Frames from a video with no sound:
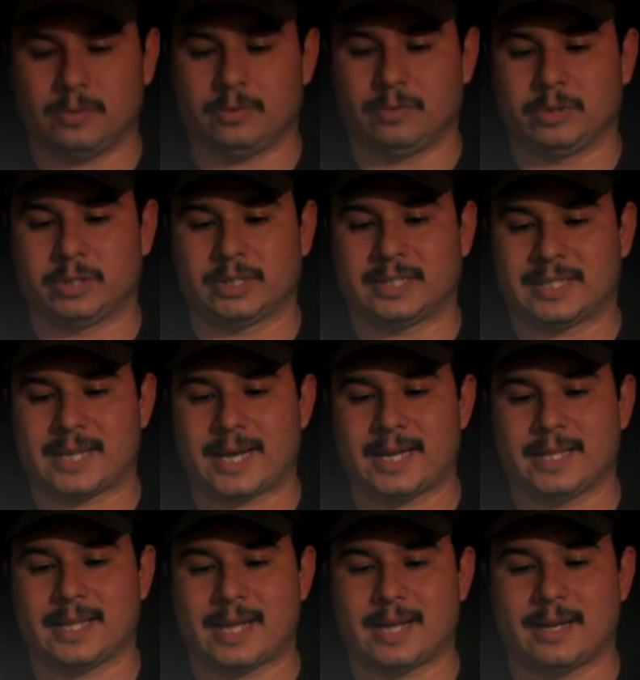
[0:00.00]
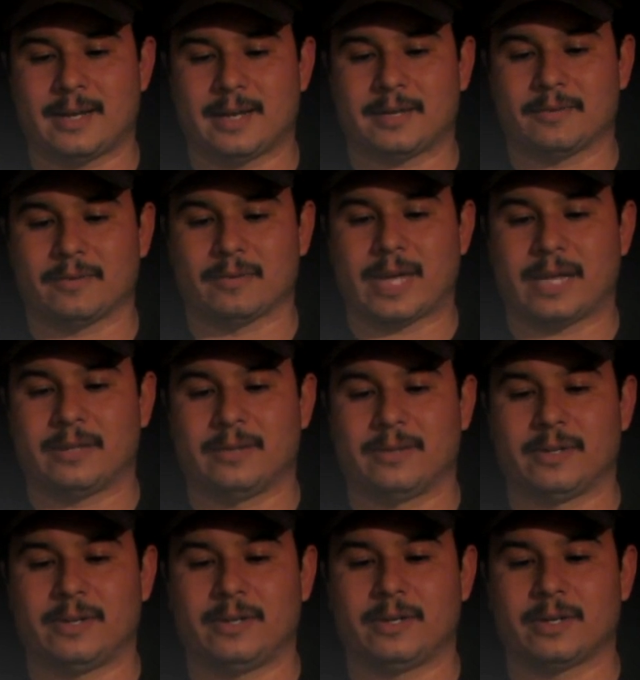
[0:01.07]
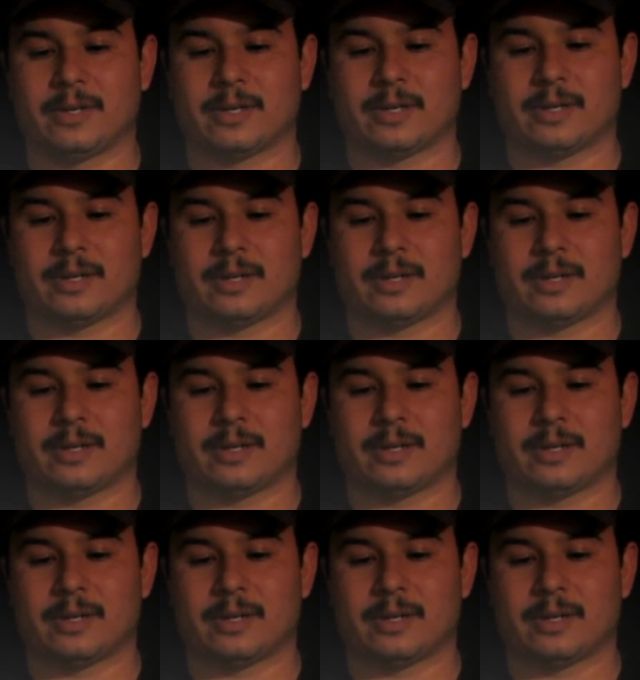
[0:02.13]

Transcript: will just tighten that knot right to the hook.